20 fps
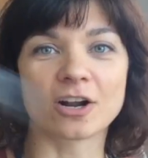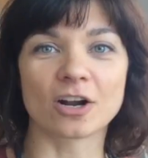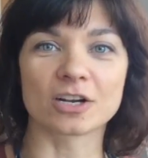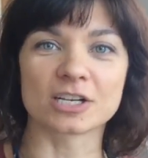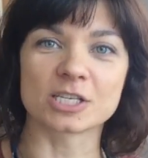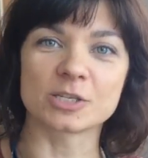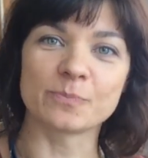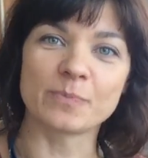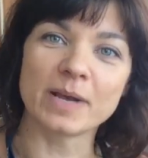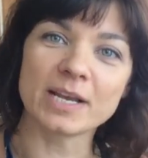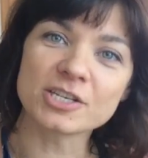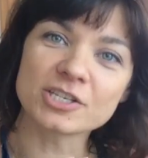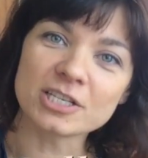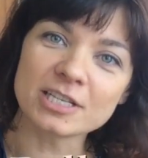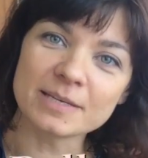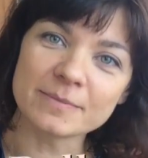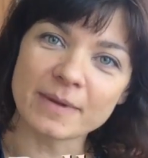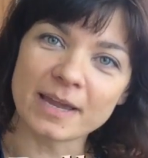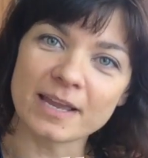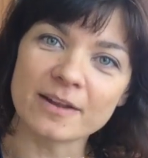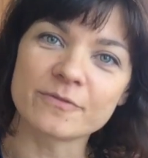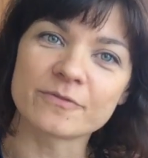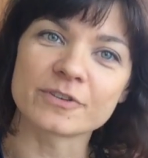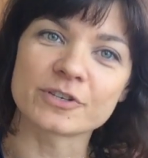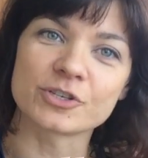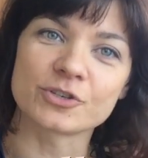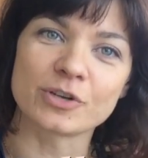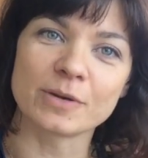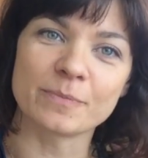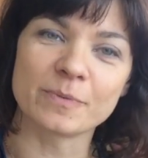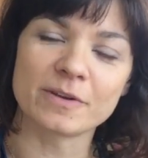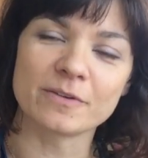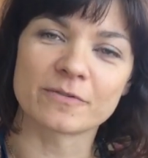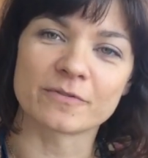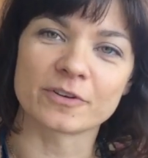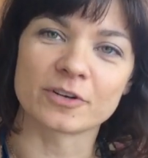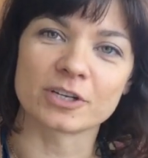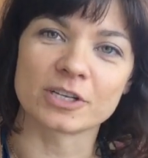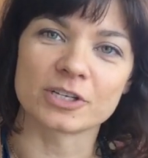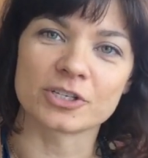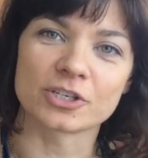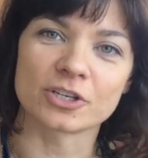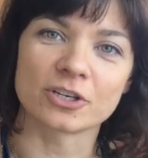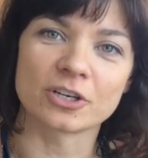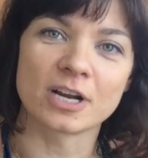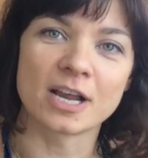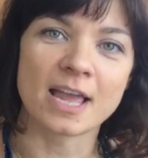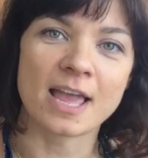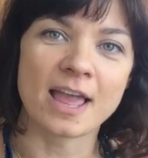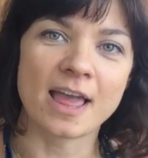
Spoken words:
are specially made for stripping furniture.